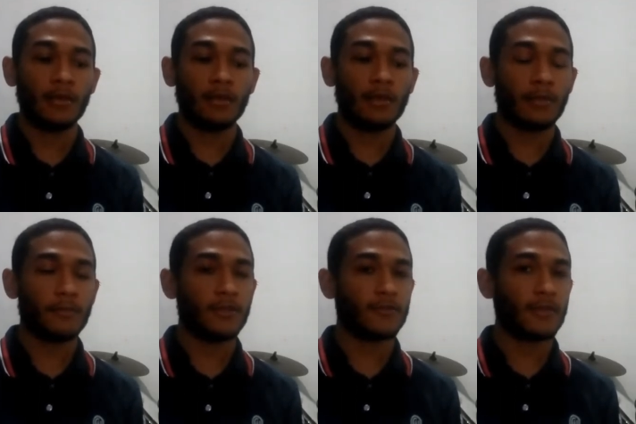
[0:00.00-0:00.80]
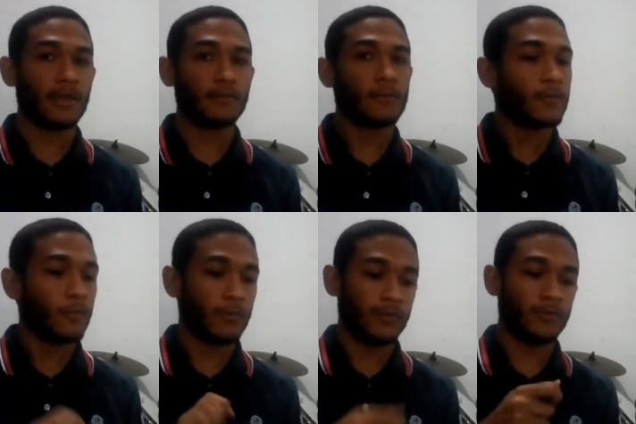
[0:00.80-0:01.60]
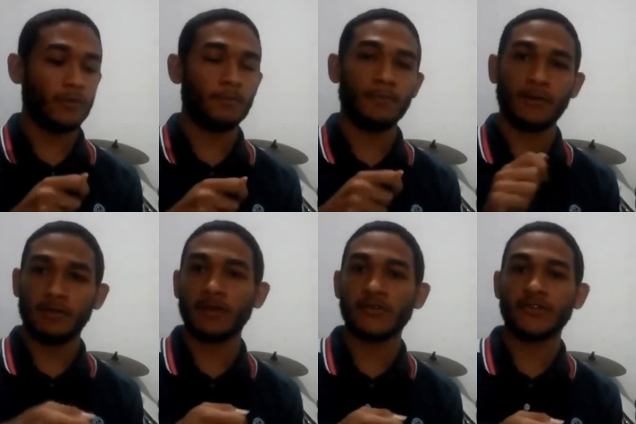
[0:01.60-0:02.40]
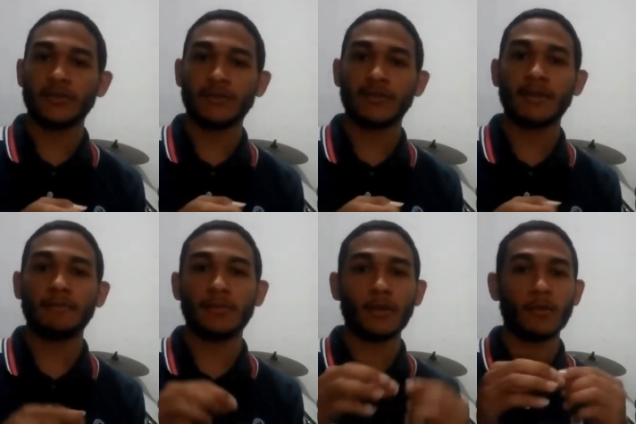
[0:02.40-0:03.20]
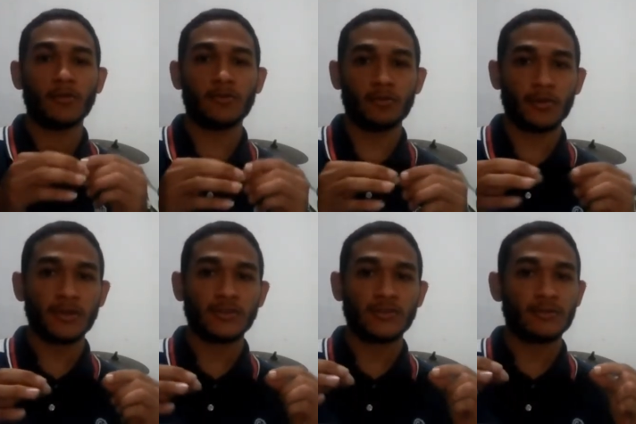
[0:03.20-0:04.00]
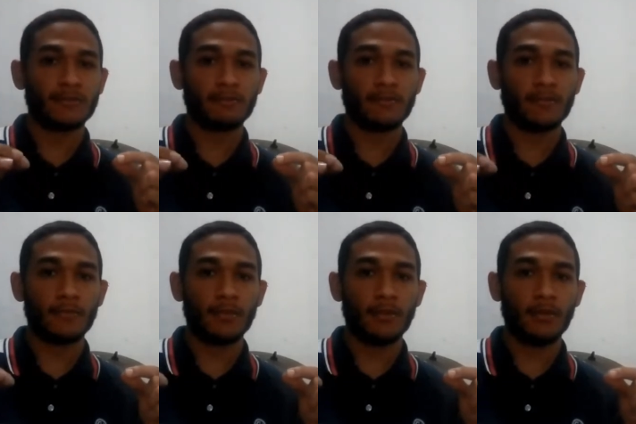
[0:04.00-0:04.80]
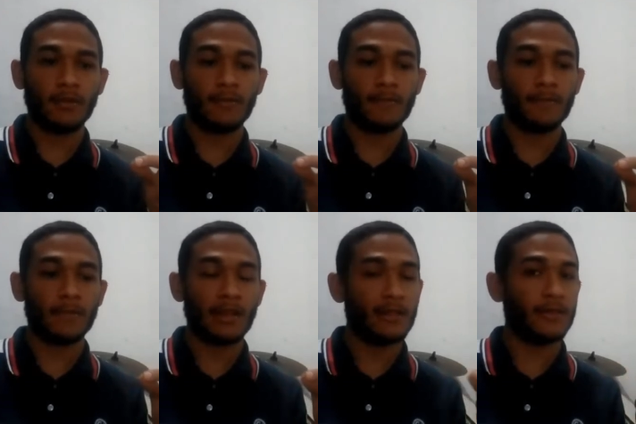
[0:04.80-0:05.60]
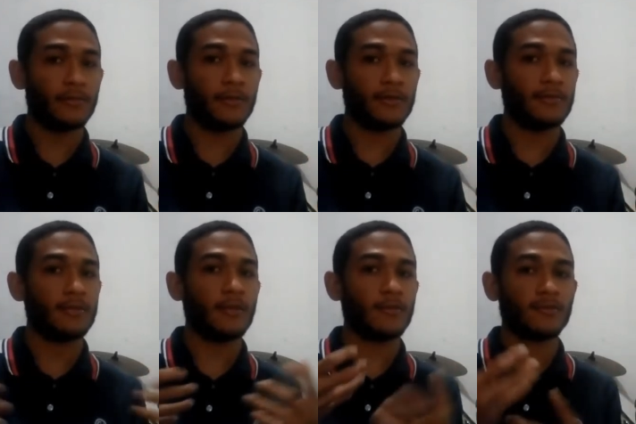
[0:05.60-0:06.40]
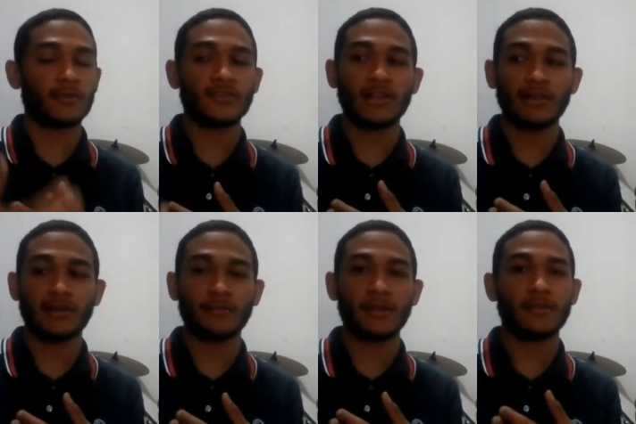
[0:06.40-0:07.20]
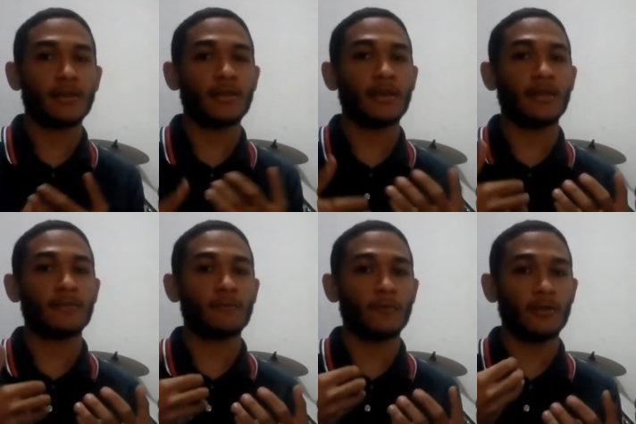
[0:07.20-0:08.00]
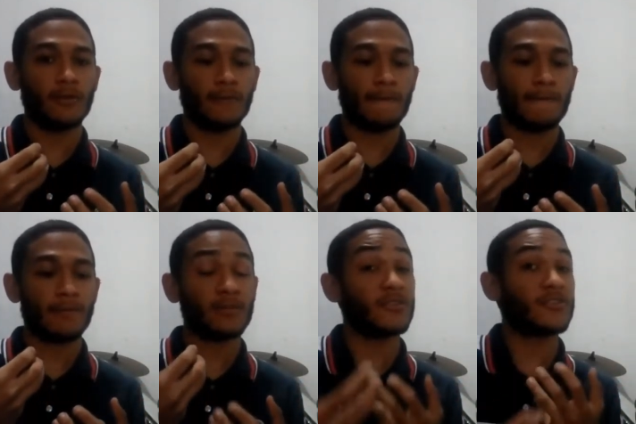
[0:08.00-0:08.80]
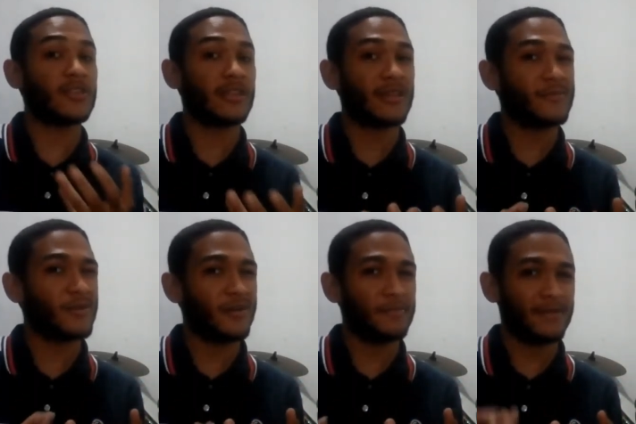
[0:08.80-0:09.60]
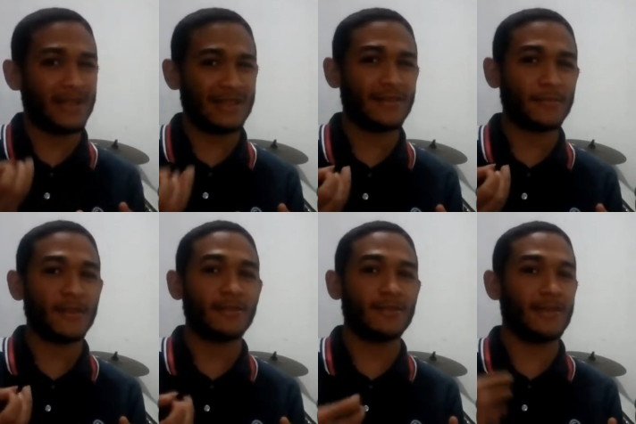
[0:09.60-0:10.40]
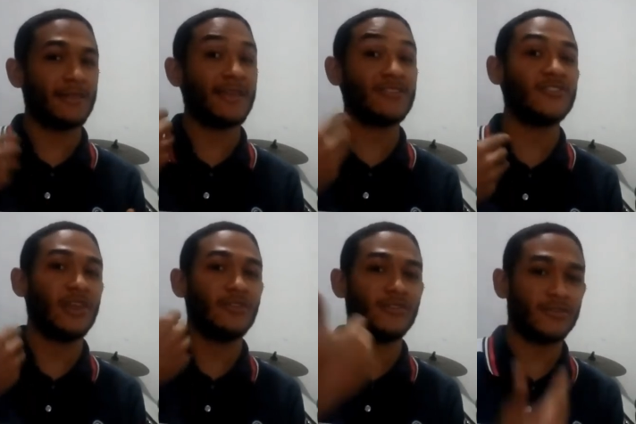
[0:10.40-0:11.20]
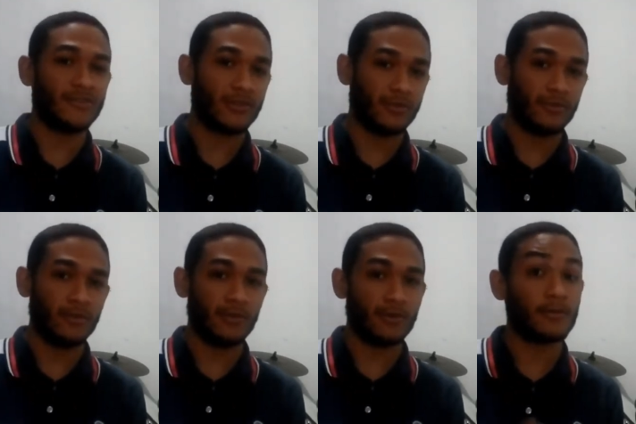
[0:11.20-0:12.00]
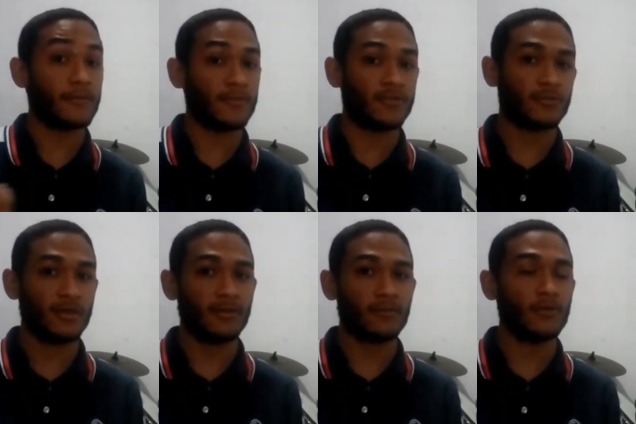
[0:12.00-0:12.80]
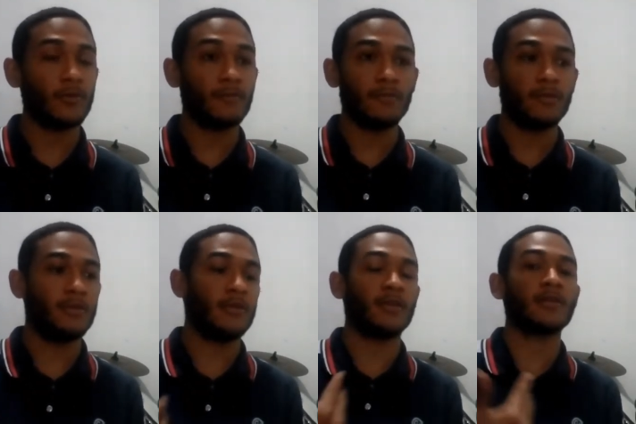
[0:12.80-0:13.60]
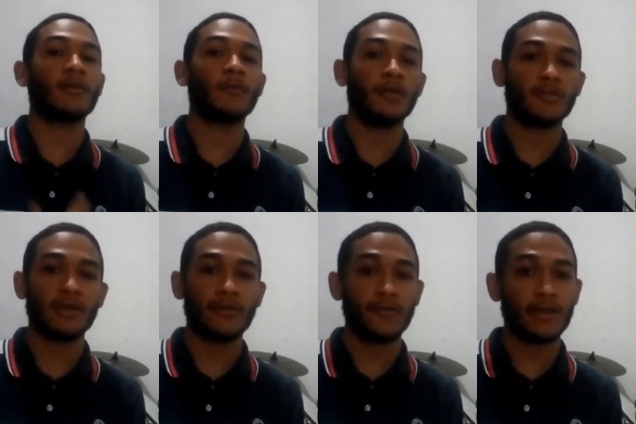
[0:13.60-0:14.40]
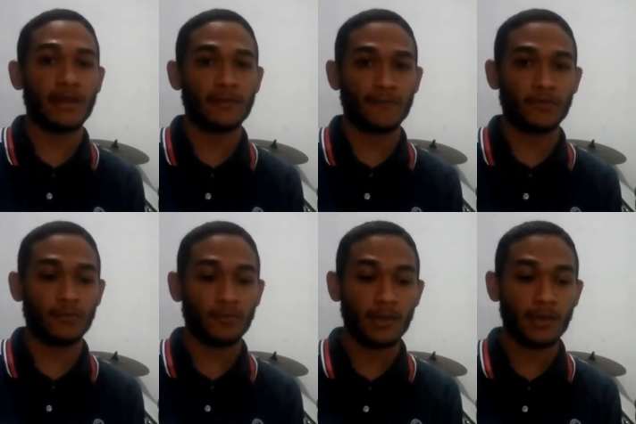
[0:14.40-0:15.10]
That means that when you put tension on them, they will stretch a little bit. They will stretch a little bit and that will loosen them up a little bit and that changes the tuning of the string. So the guitar will sound out of tune.